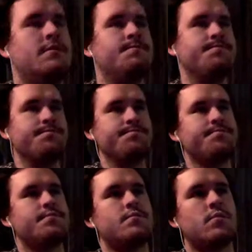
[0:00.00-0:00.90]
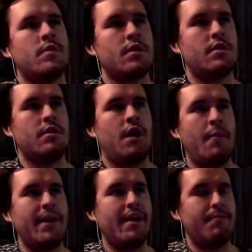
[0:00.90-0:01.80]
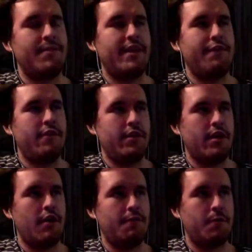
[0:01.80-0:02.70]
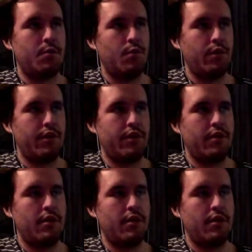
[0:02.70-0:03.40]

Hmm, I mean, I'm definitely comfortable with